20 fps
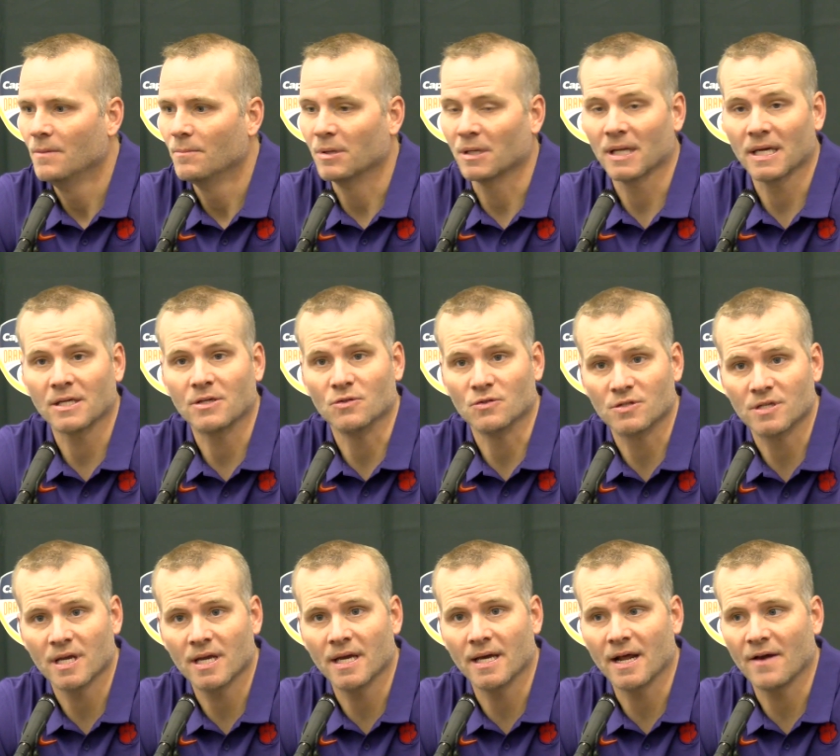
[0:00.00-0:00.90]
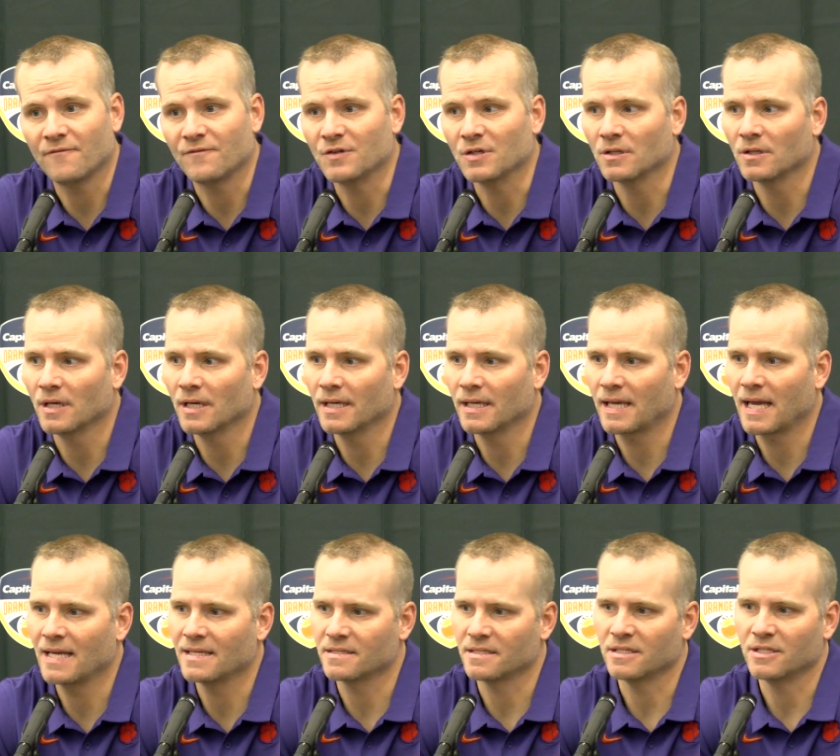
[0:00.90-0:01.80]
But like you said, I feel like
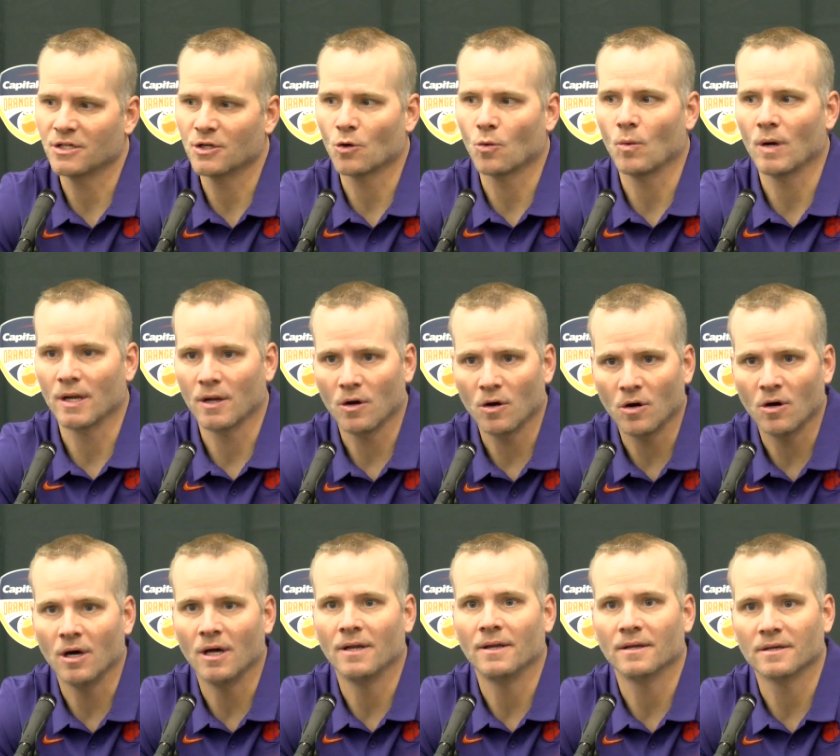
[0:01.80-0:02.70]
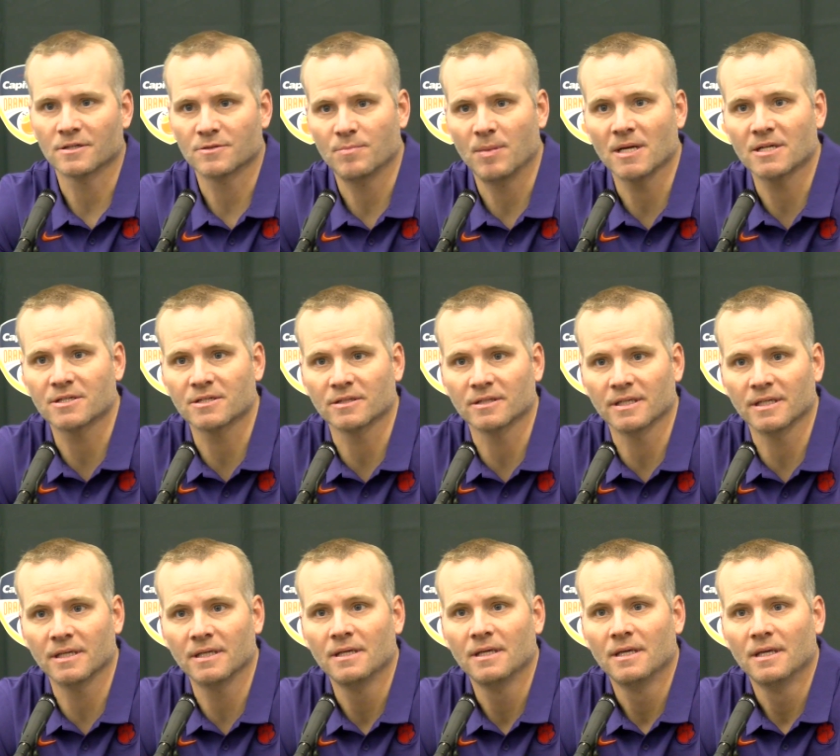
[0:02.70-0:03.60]
as the year went on,
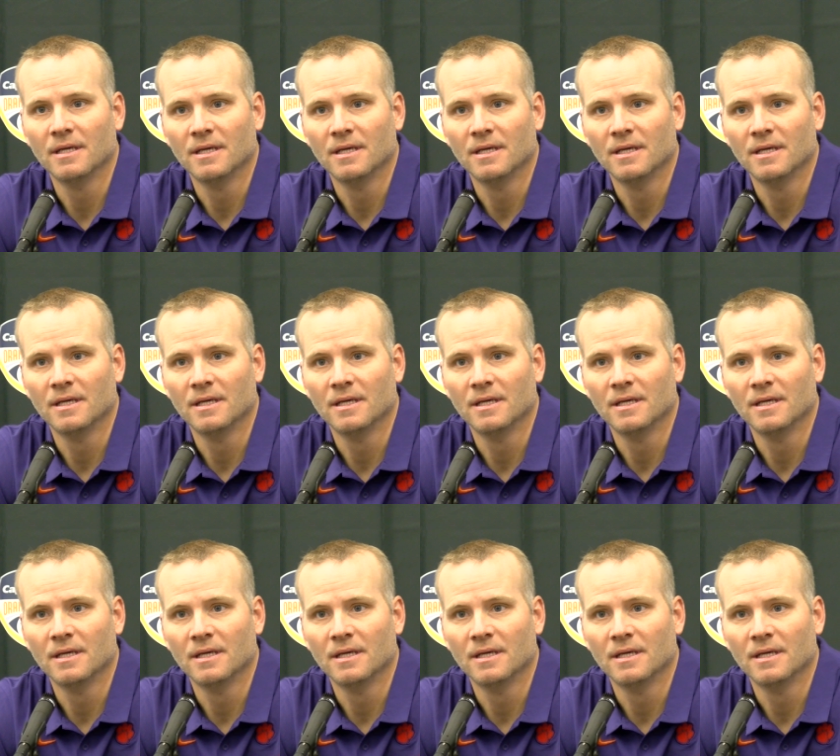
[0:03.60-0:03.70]
especially,